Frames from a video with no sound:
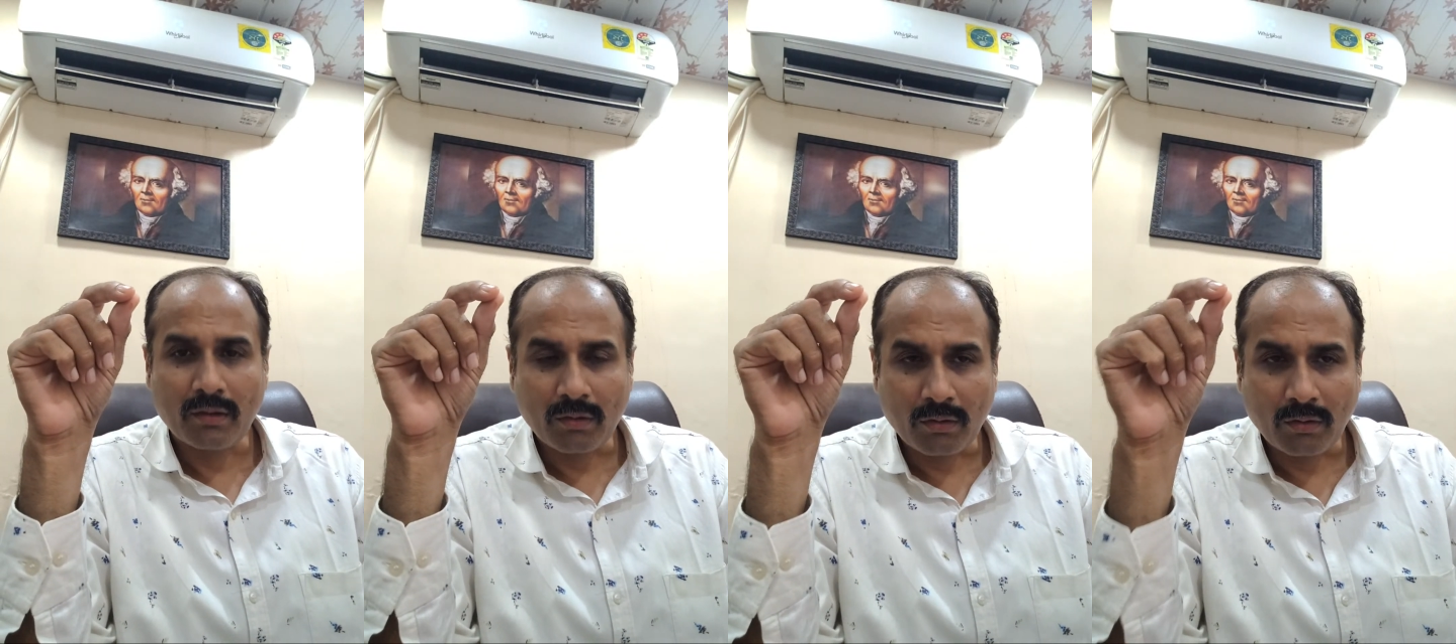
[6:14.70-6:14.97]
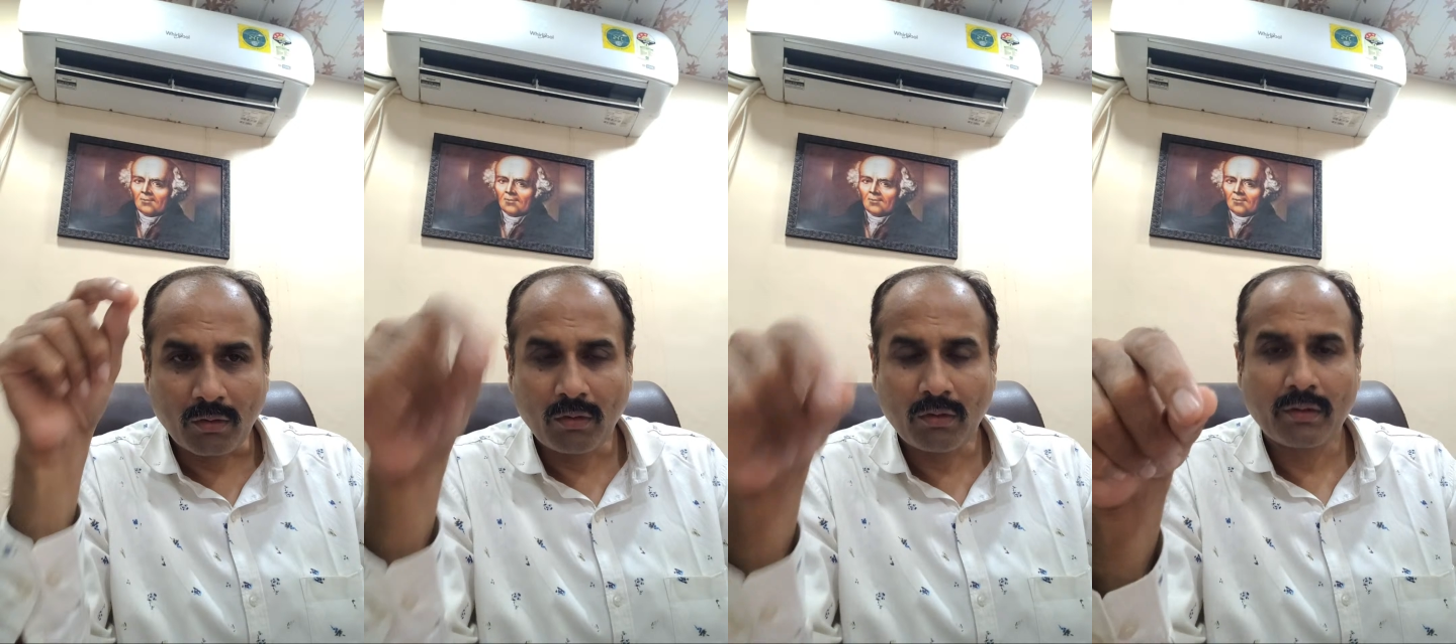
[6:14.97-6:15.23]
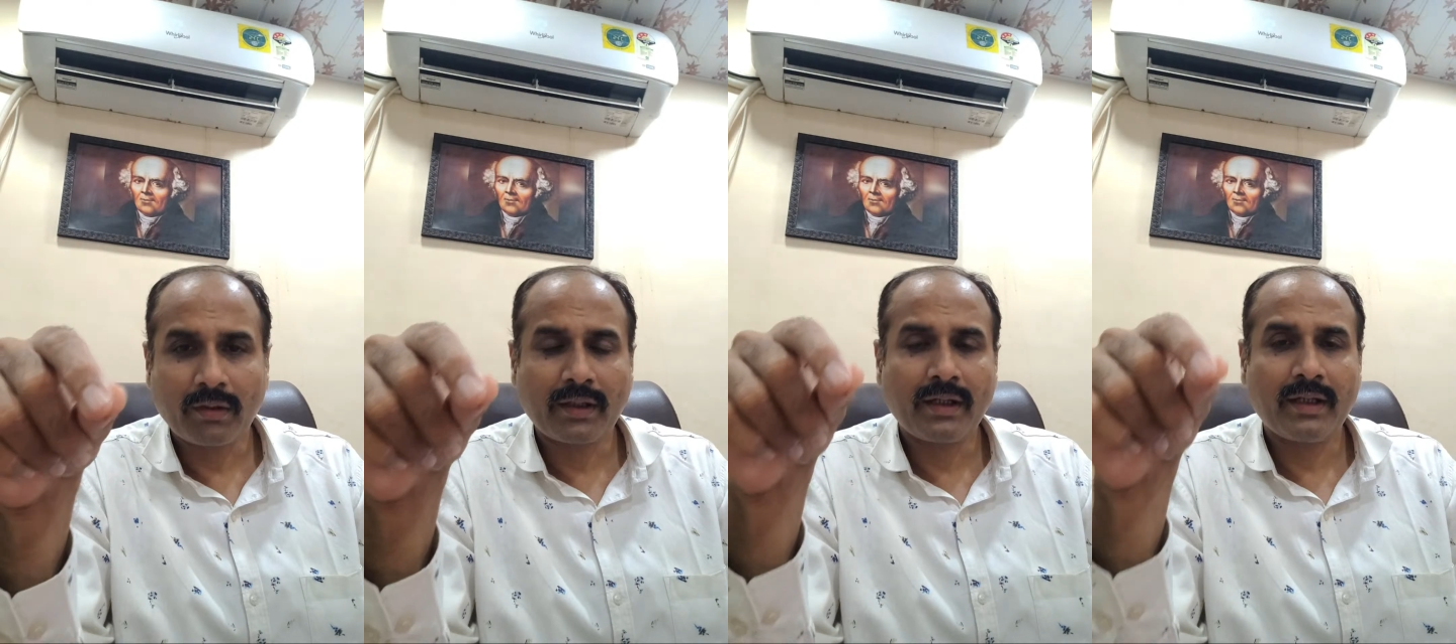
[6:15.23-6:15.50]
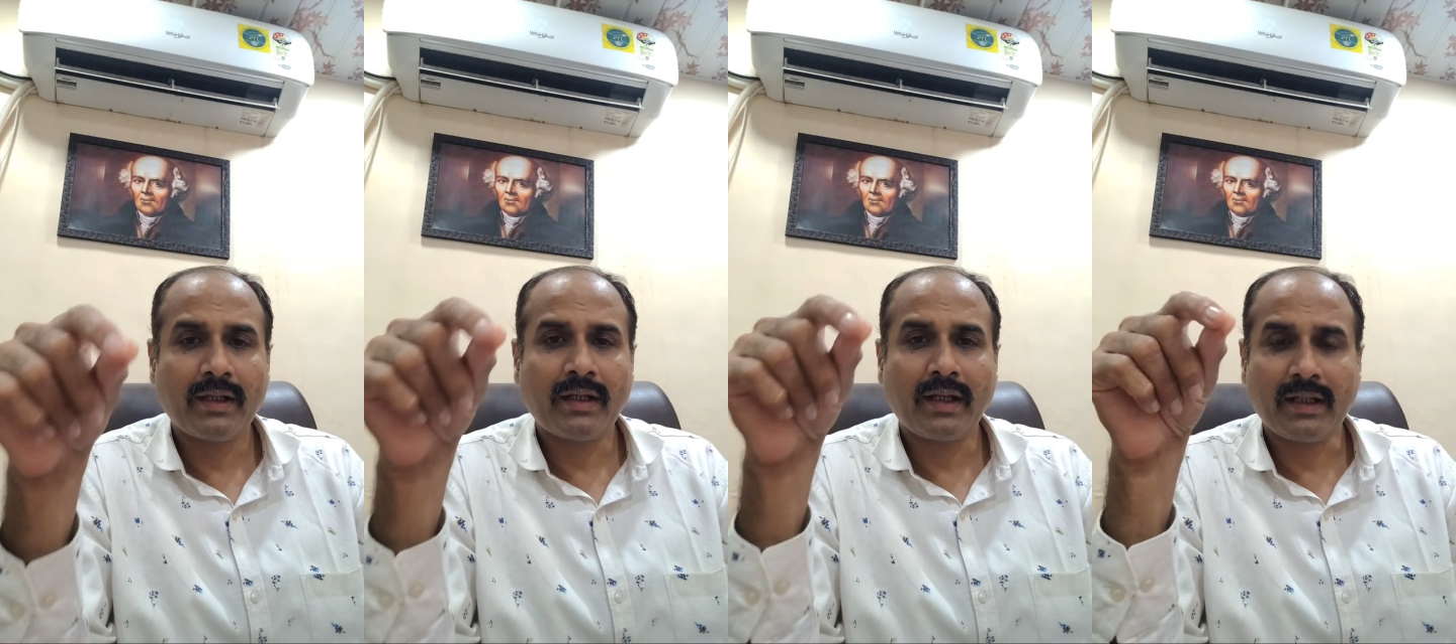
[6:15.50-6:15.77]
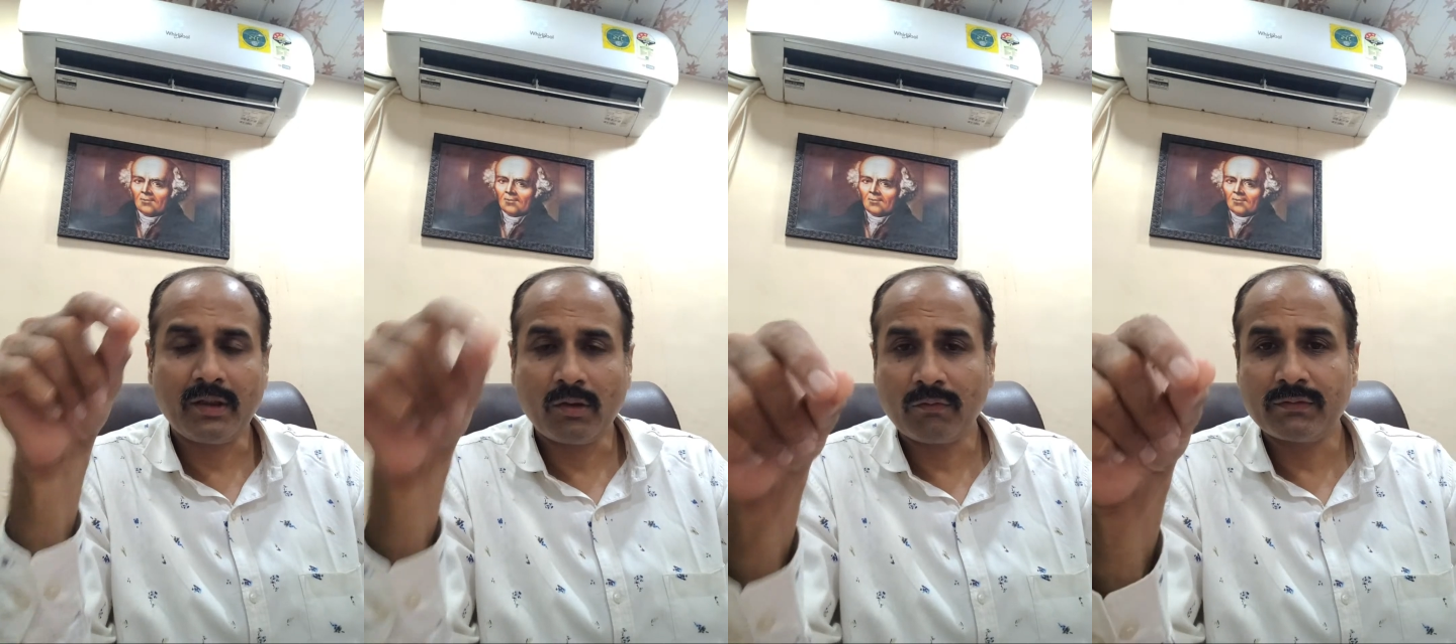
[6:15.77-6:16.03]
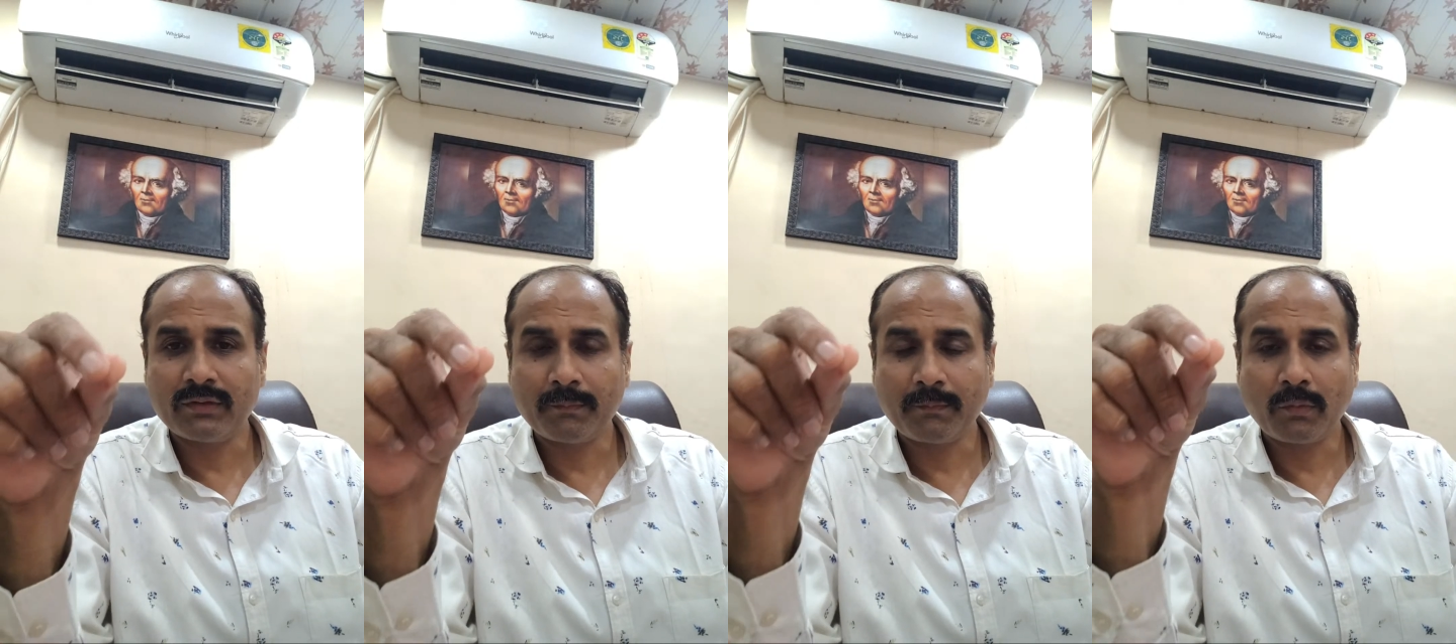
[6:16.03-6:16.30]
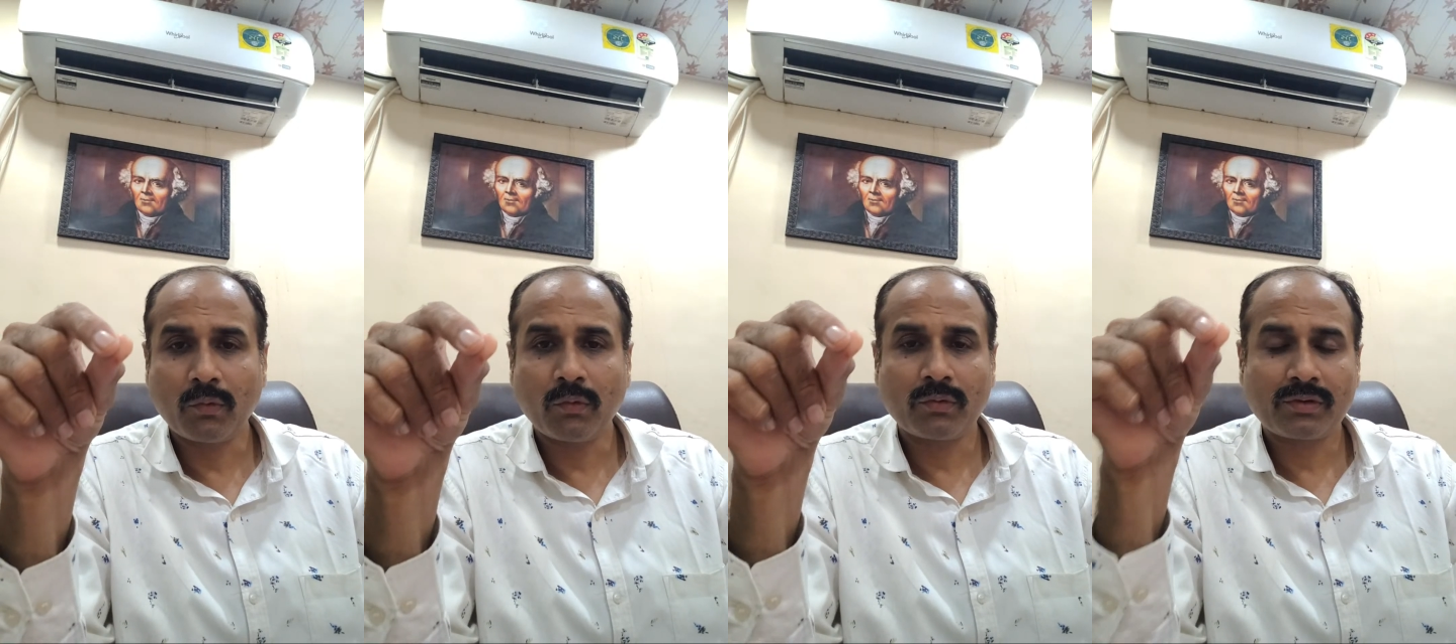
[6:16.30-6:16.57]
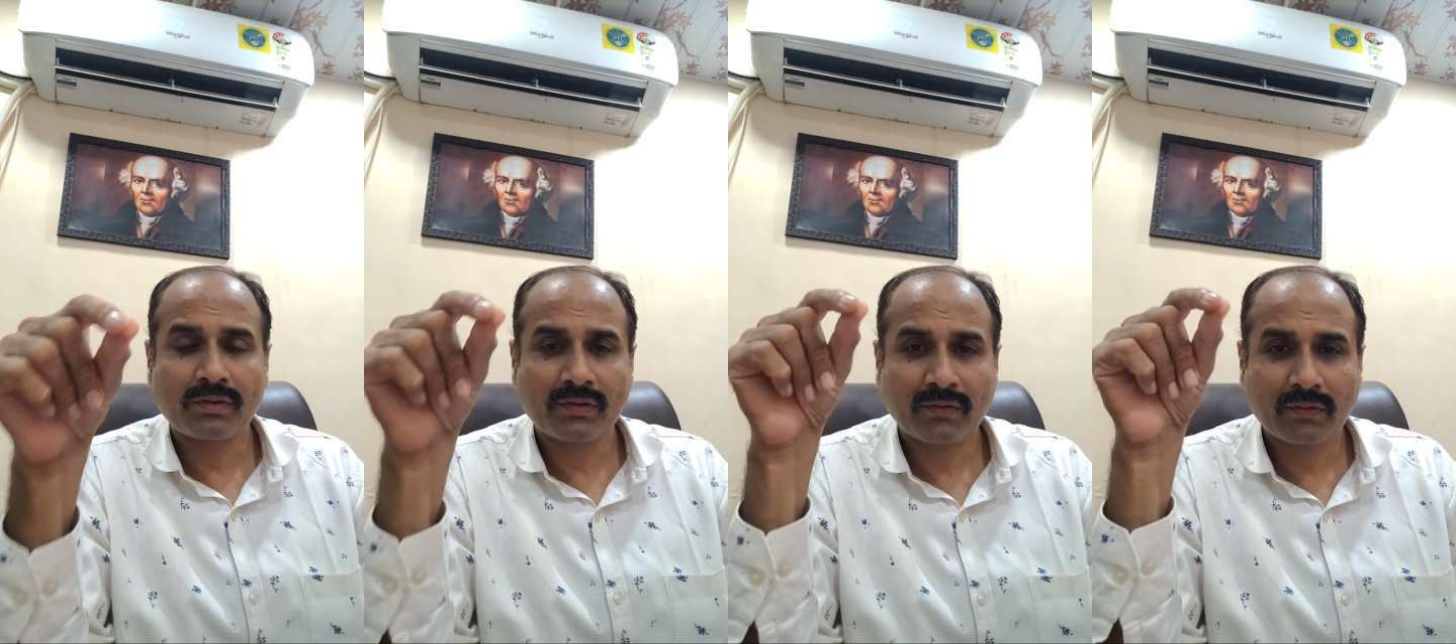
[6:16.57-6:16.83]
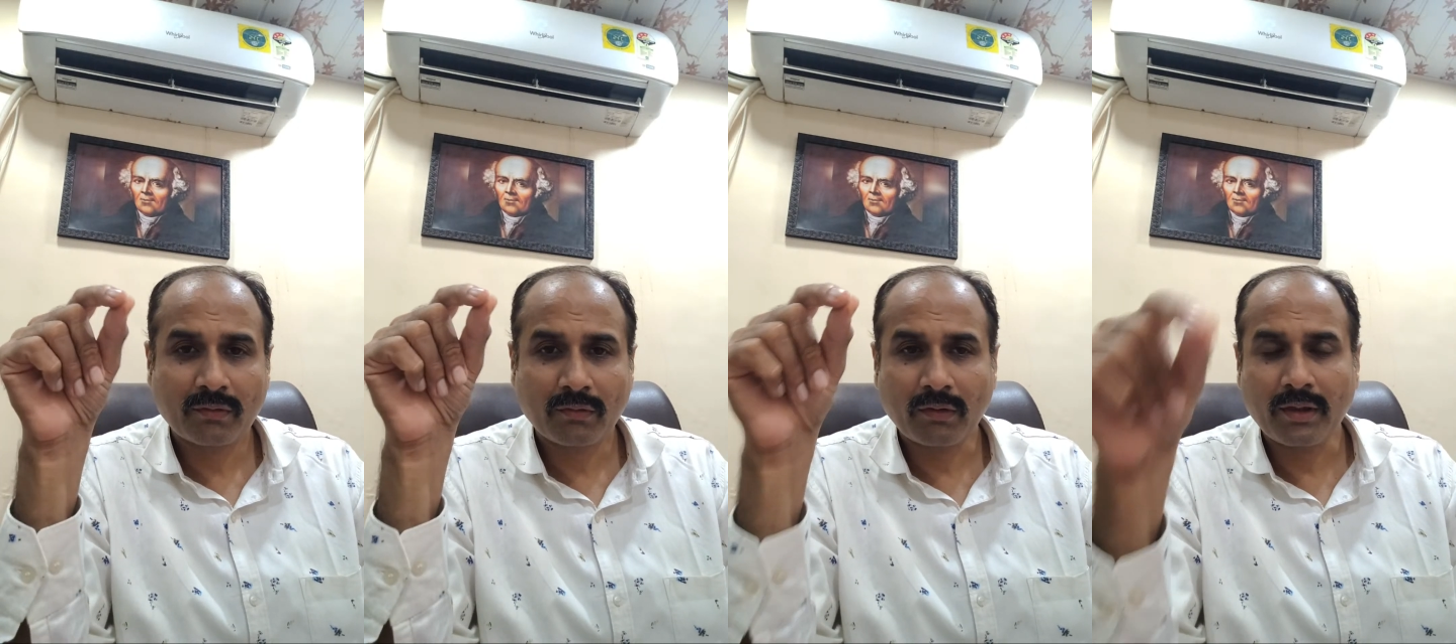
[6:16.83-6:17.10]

or in any of the posts